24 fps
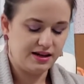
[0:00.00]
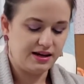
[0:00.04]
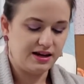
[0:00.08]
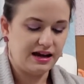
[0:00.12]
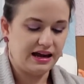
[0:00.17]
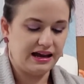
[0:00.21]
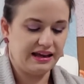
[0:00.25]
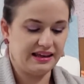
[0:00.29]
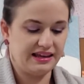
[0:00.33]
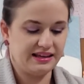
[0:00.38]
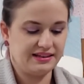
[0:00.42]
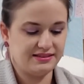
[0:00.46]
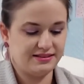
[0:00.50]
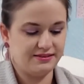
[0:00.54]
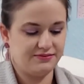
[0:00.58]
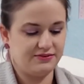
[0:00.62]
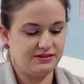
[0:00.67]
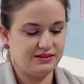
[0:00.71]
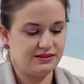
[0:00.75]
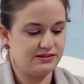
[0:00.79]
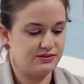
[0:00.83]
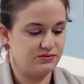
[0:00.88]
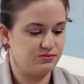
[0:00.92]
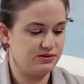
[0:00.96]
I guess if
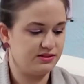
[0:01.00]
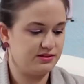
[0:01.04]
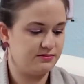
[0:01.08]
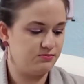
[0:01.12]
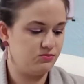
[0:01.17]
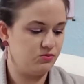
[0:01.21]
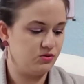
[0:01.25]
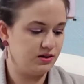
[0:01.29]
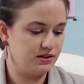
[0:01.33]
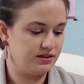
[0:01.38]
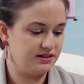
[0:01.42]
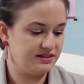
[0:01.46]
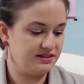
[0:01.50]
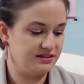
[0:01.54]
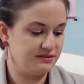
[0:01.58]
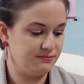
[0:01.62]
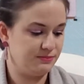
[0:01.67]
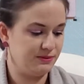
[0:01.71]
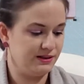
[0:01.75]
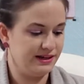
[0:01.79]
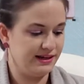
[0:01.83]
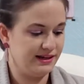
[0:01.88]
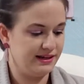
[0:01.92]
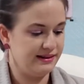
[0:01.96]
this was more
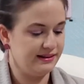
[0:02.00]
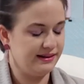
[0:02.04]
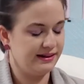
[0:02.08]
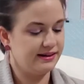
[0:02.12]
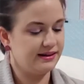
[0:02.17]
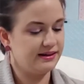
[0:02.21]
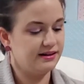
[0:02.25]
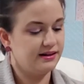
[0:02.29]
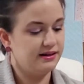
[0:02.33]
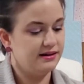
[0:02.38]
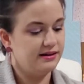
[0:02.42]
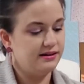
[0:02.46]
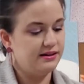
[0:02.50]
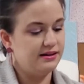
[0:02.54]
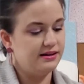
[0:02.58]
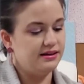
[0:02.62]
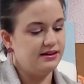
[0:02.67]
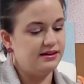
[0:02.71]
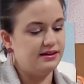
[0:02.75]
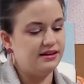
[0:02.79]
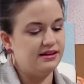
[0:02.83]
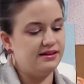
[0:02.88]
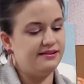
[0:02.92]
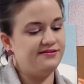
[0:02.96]
displayed, like
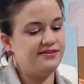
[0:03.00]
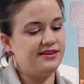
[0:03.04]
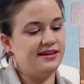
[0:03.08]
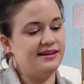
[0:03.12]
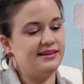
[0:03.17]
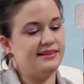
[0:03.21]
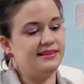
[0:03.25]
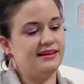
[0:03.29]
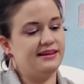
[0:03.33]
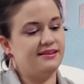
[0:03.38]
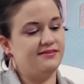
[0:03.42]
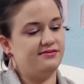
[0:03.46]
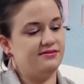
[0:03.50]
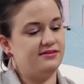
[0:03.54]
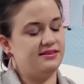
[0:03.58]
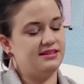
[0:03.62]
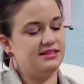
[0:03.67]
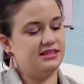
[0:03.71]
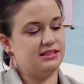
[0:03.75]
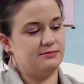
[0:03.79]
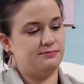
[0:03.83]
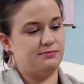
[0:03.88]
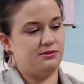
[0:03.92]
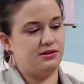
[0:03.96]
if they left
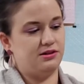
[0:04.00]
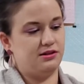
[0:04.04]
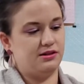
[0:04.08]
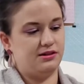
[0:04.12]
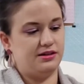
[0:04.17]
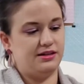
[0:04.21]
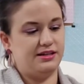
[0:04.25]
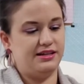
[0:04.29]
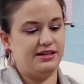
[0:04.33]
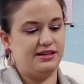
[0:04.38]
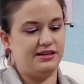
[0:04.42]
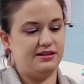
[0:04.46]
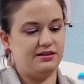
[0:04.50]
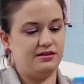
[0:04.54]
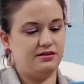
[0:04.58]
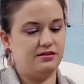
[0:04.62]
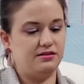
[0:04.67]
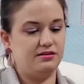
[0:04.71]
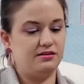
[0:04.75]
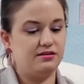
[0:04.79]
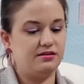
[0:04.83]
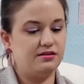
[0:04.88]
this part here,